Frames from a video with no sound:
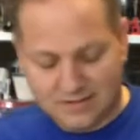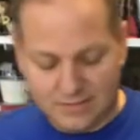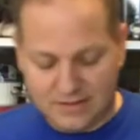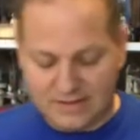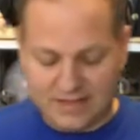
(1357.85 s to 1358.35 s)

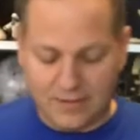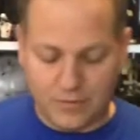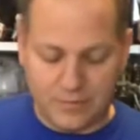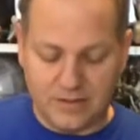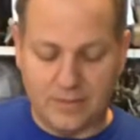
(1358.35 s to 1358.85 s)
but let's get them
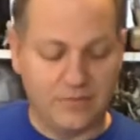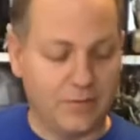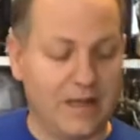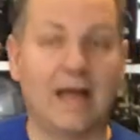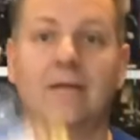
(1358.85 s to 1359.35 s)
opened up. So
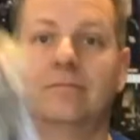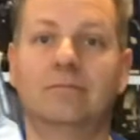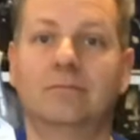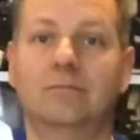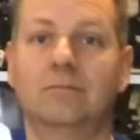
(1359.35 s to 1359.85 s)
we got,
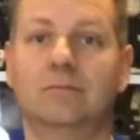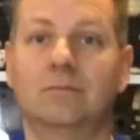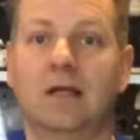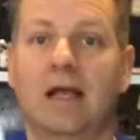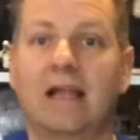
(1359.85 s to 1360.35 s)

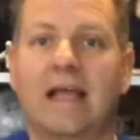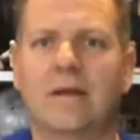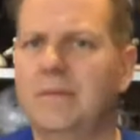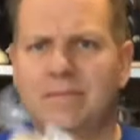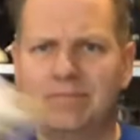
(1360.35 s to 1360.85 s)
and again
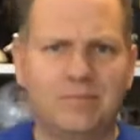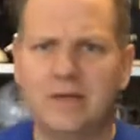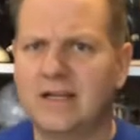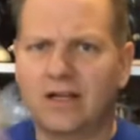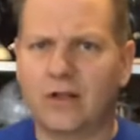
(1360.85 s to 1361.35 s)
I'll be
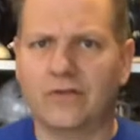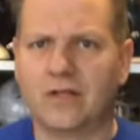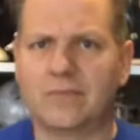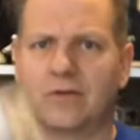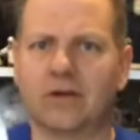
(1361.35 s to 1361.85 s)
putting in the
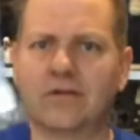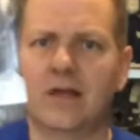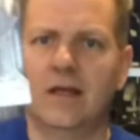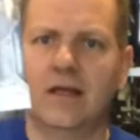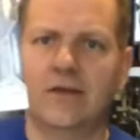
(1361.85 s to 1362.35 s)
close-ups. There it is.
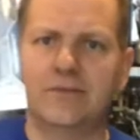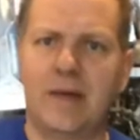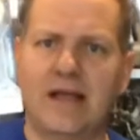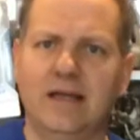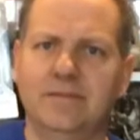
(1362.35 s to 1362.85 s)
Here's
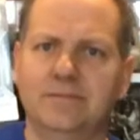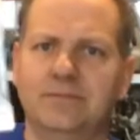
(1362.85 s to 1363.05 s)
Beckett.